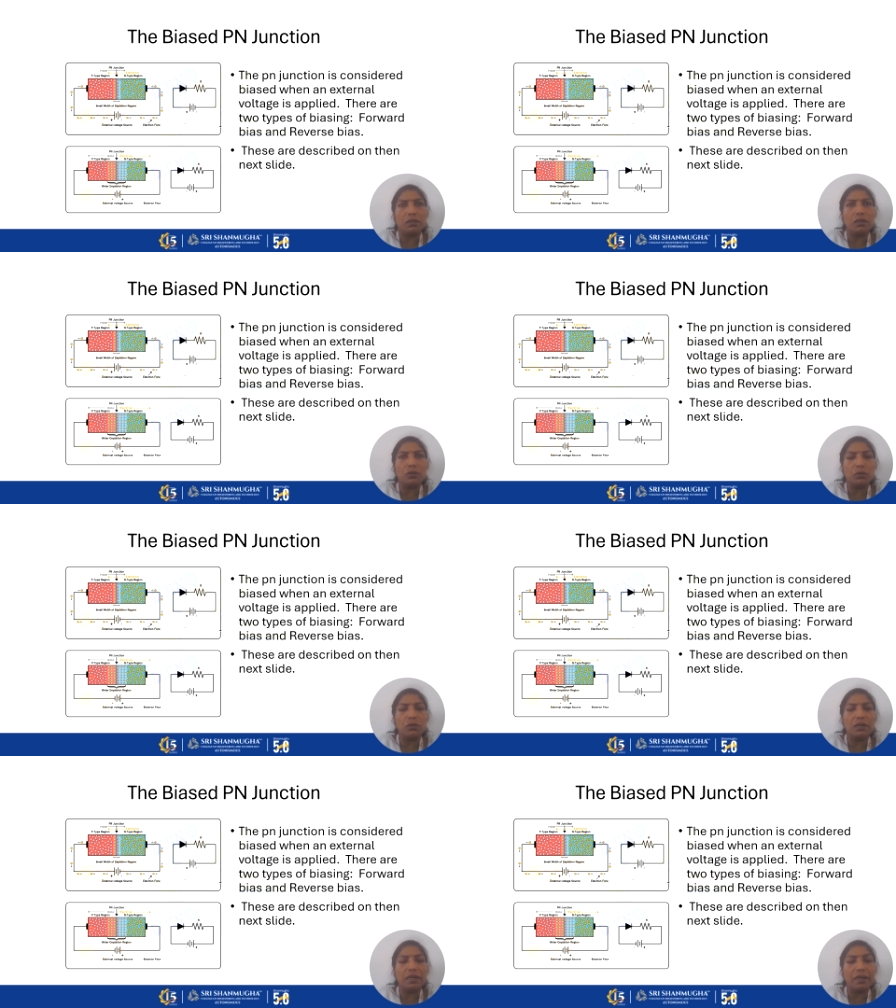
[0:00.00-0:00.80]
to
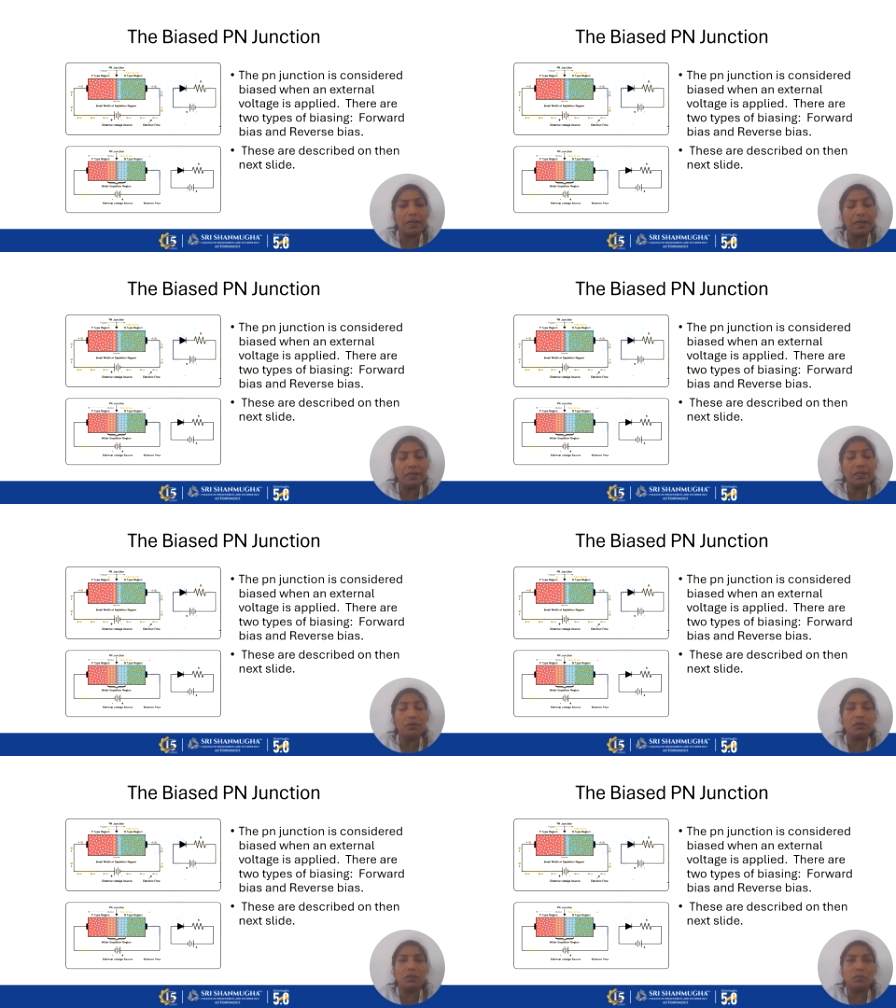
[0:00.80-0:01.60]

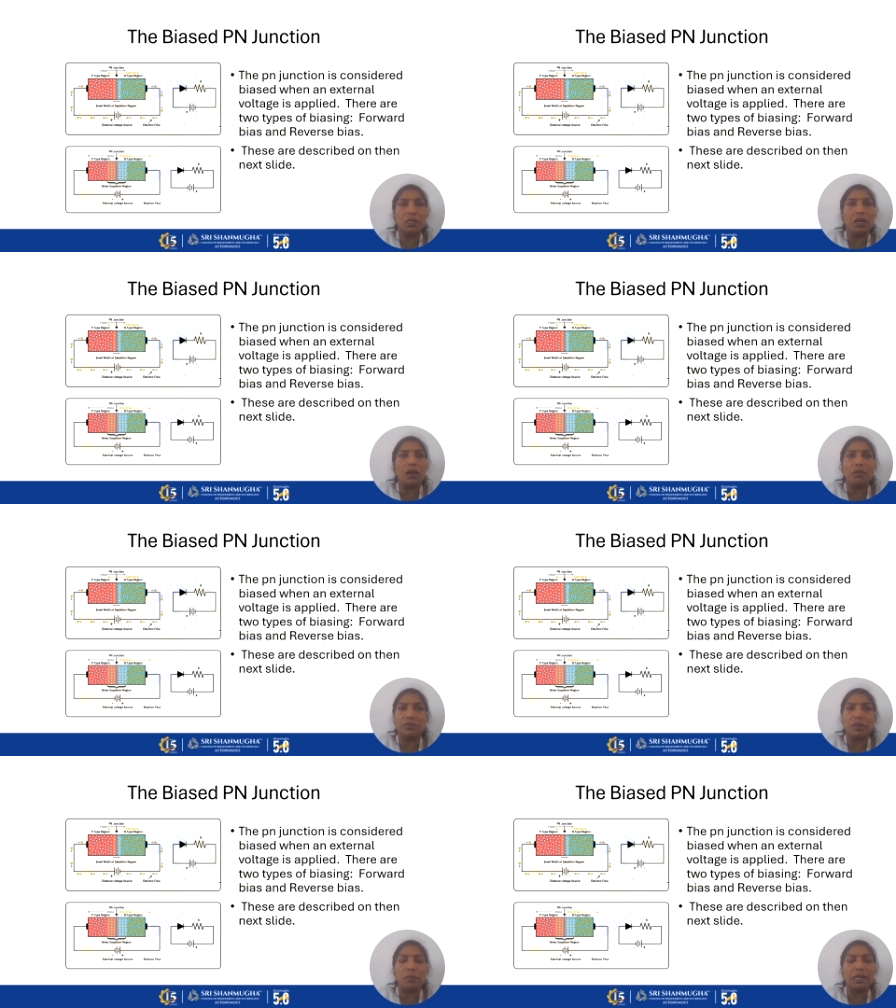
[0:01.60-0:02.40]
negative terminal of
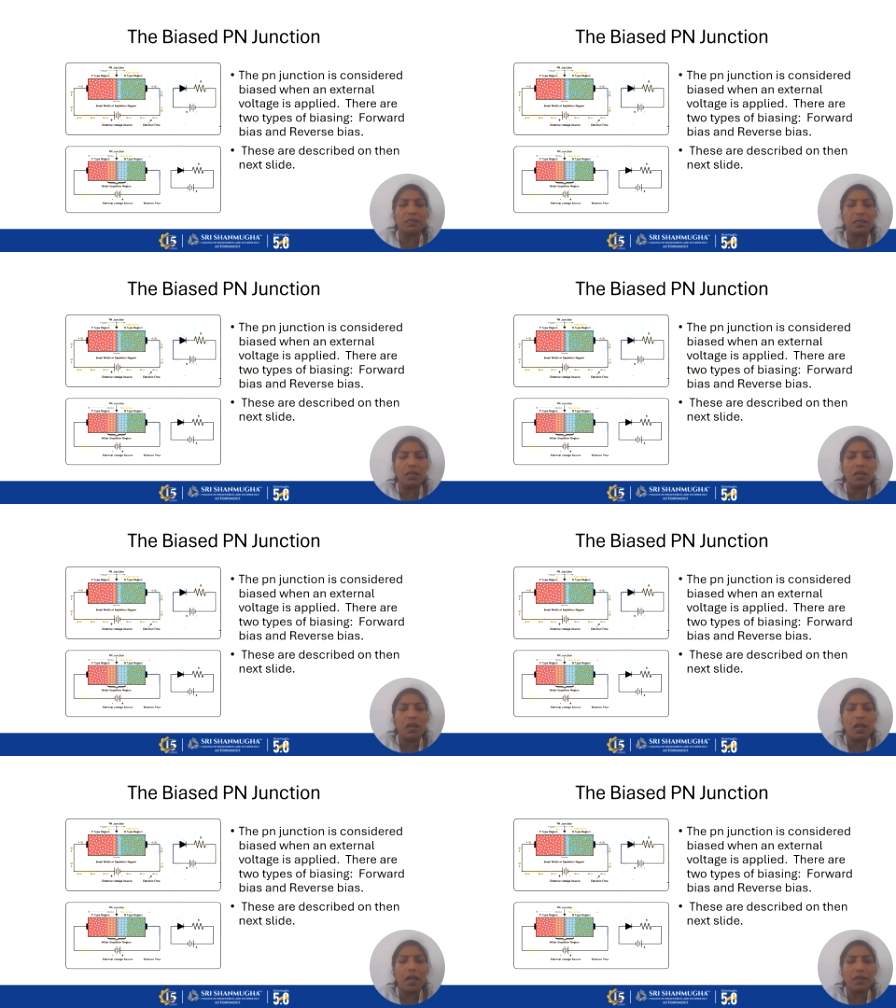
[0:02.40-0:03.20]
the battery,
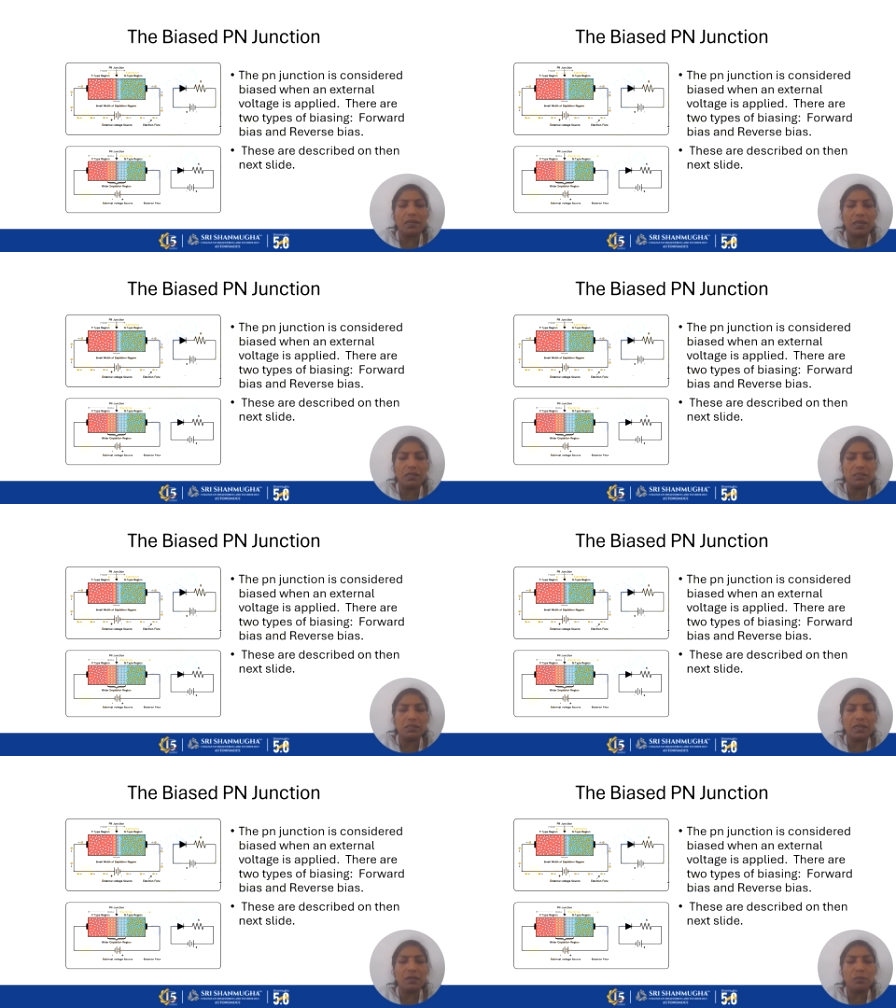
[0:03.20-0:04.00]
and N
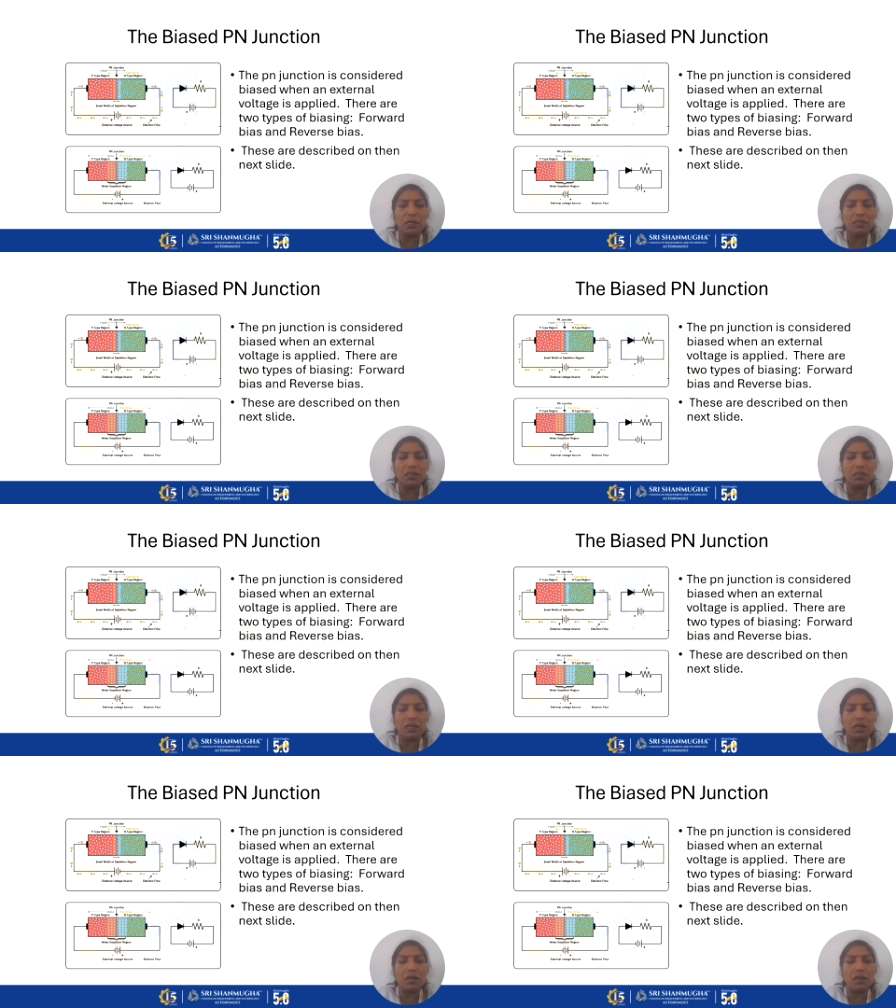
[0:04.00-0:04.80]
side
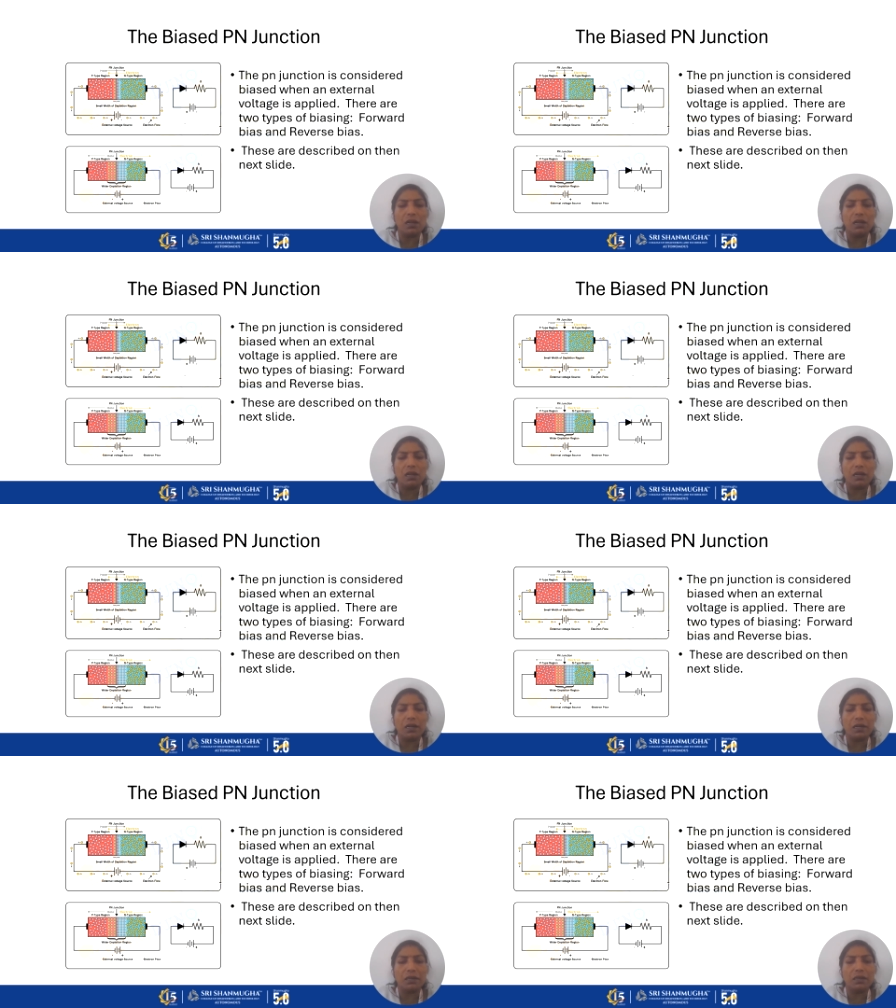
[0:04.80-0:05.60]
material
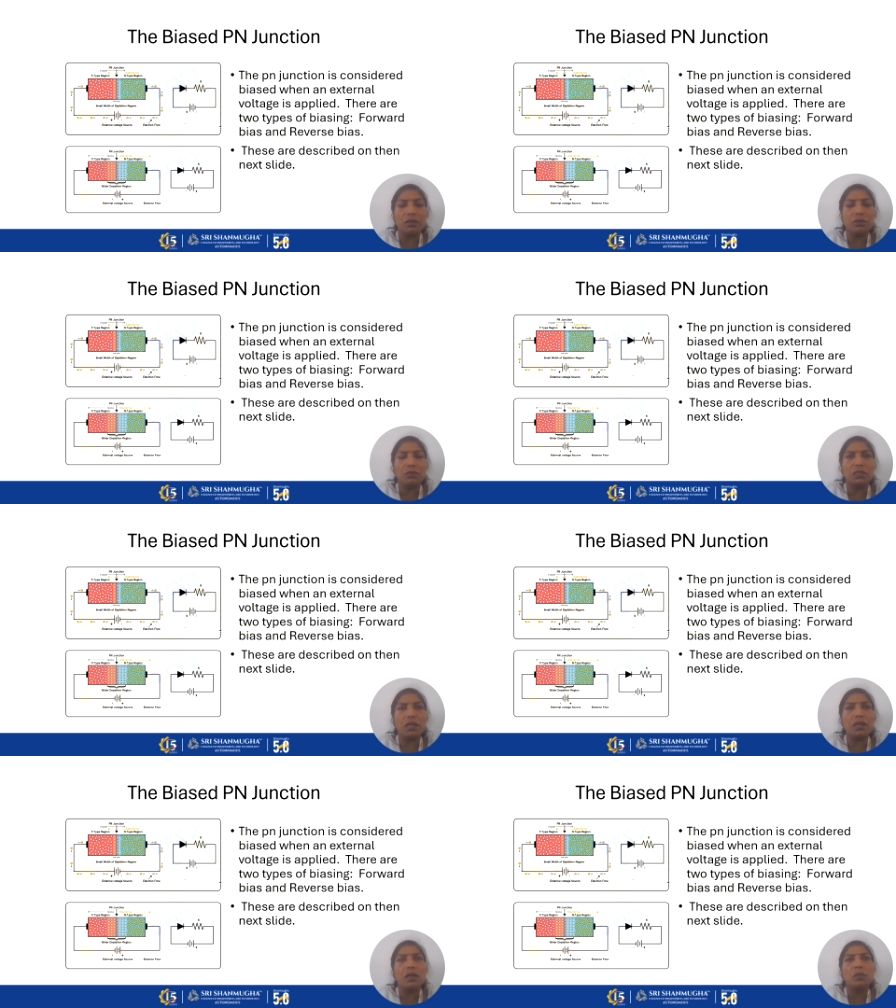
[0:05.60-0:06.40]
connected to the
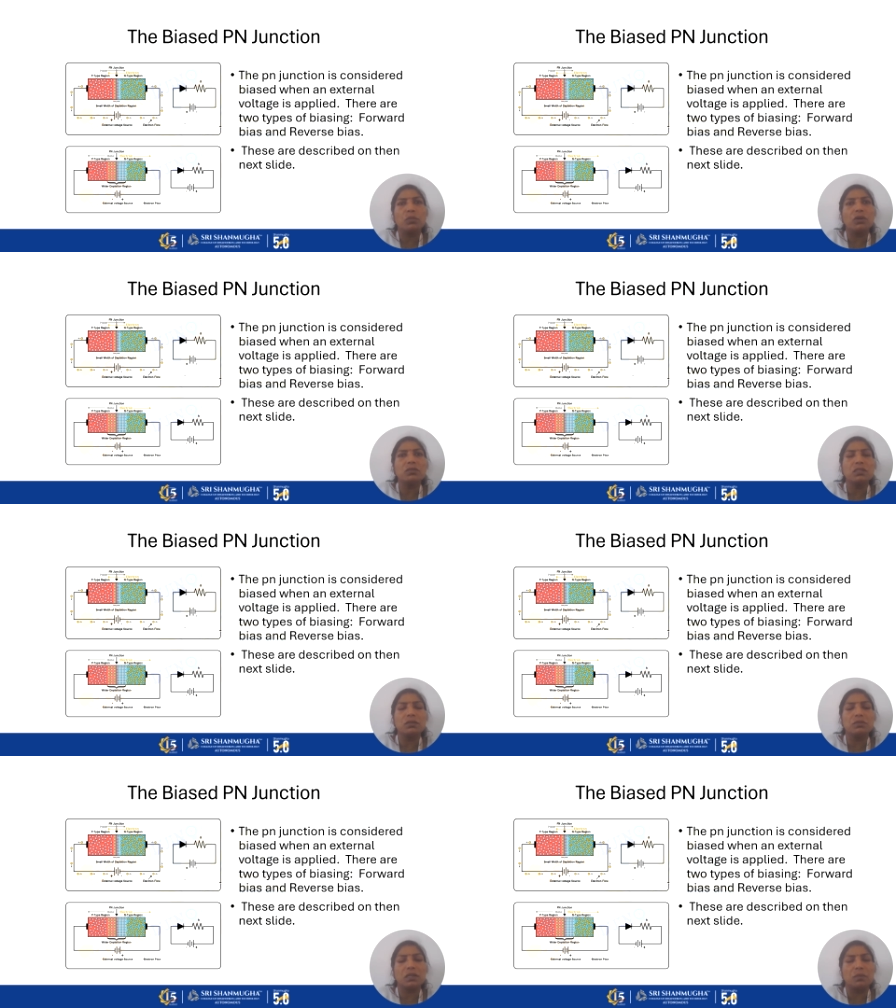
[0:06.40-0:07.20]

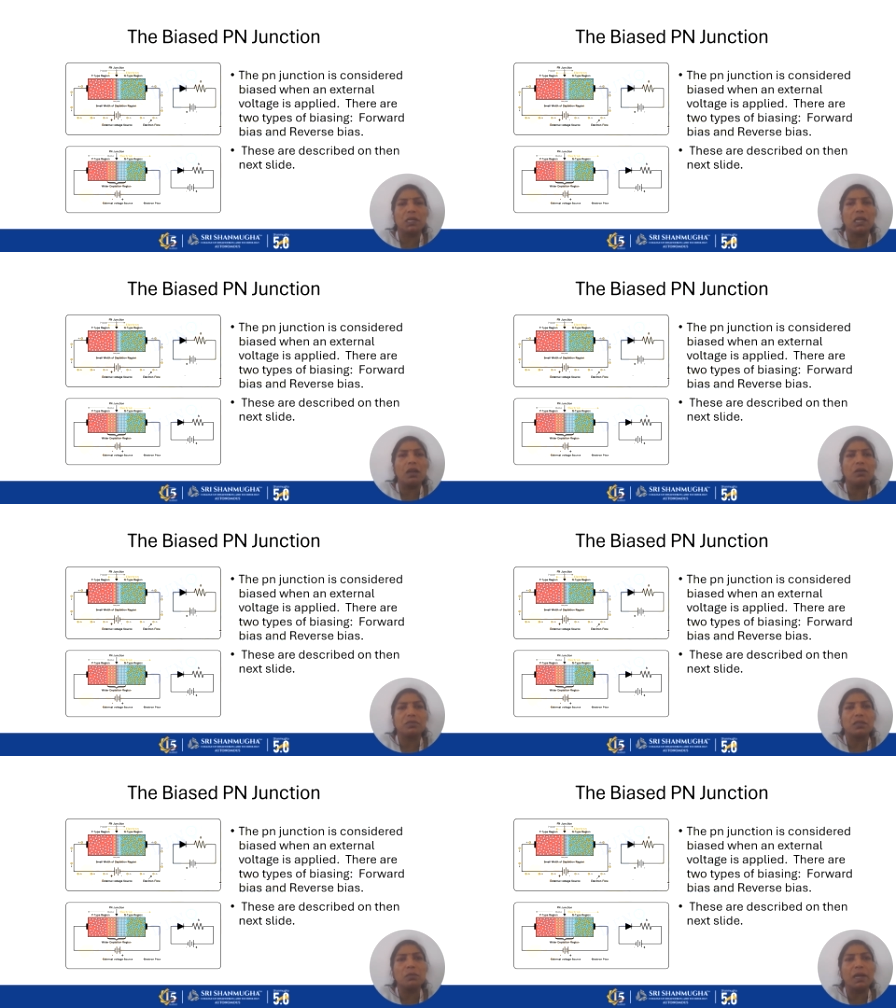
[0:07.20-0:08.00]
positive terminal of
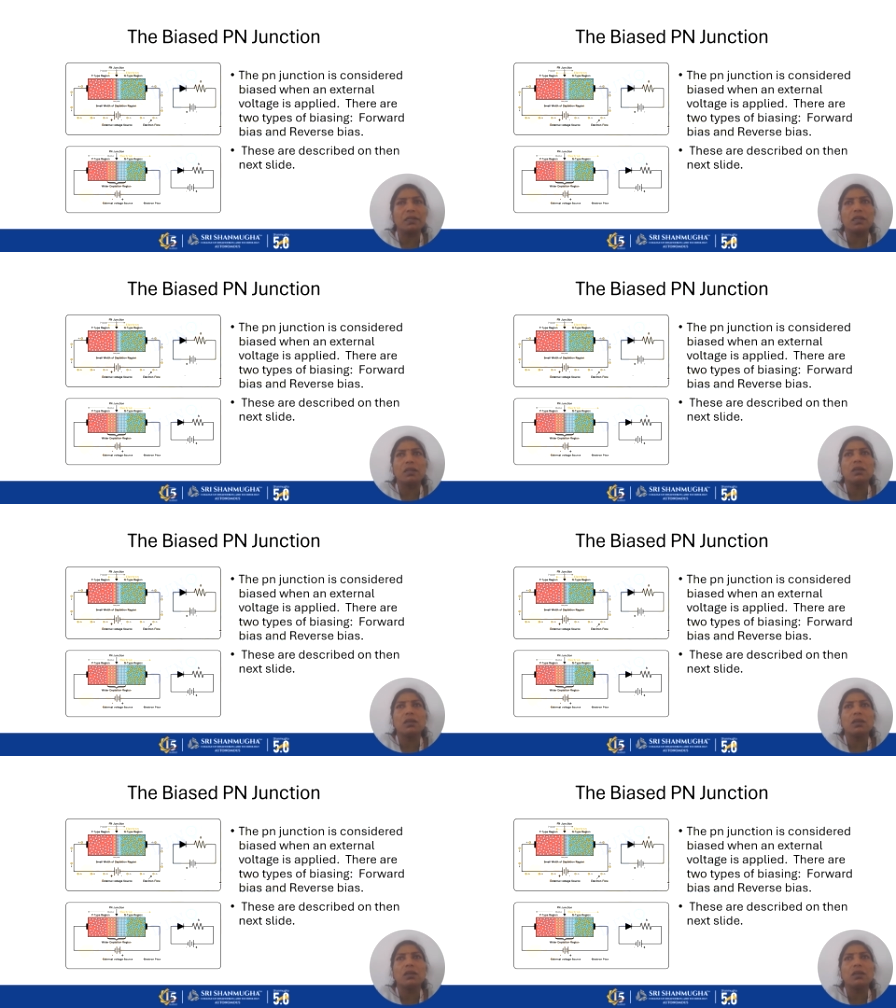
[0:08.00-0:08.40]
the battery.